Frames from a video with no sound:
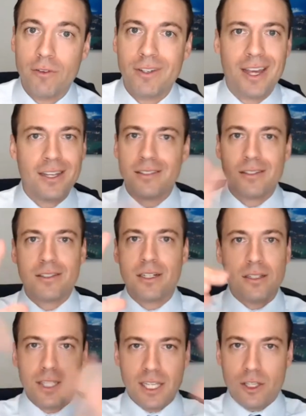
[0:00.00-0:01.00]
Not
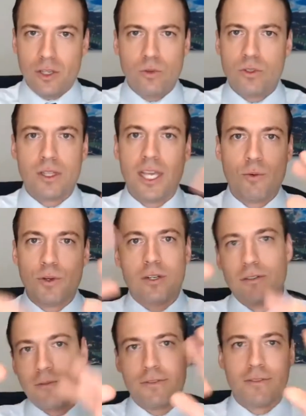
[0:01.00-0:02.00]
necessarily a huge thing where
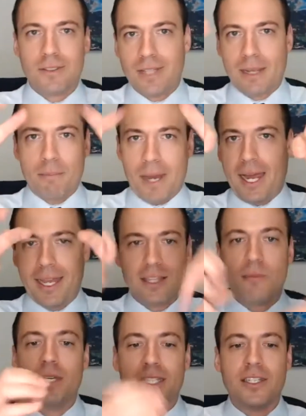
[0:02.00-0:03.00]
you're like buying the
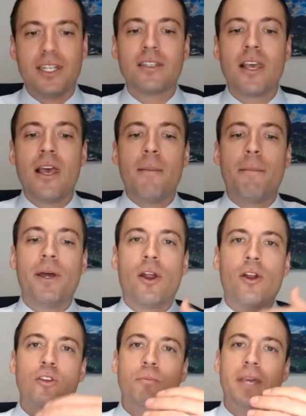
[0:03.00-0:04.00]
business, but are
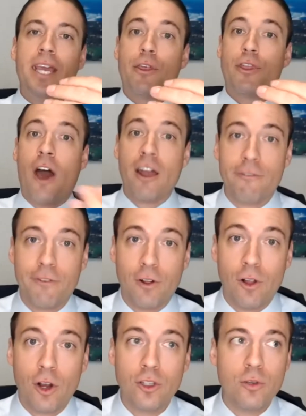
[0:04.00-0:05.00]
you being
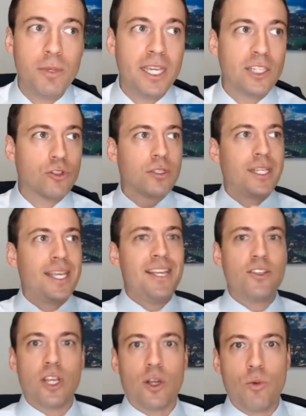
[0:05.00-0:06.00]
thoughtful? Are you being
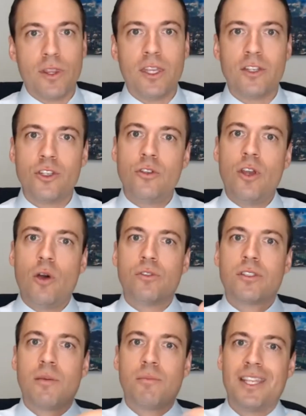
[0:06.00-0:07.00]
strategic with it? Do you know
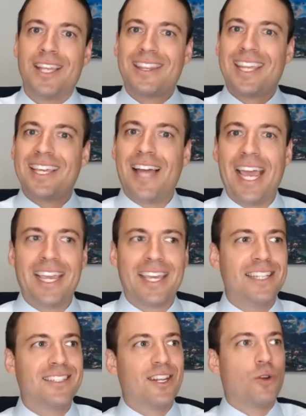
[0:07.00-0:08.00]
something that they like, and
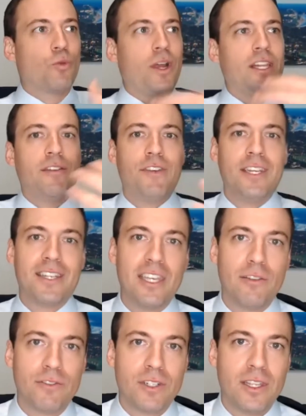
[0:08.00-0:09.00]
is it a relevant
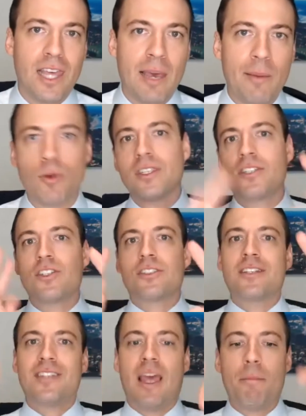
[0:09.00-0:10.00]
gift to them, or is it just
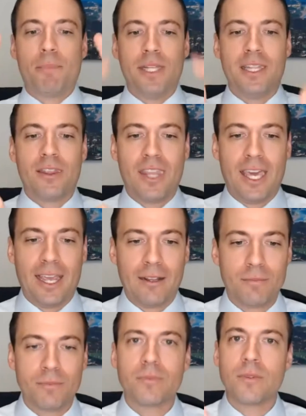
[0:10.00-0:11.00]
a template thing?
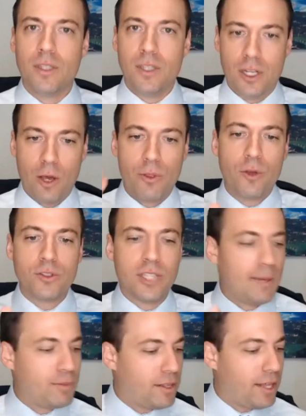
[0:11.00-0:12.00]
You know, those
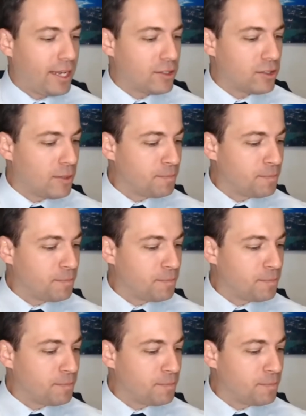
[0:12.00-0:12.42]
types of things.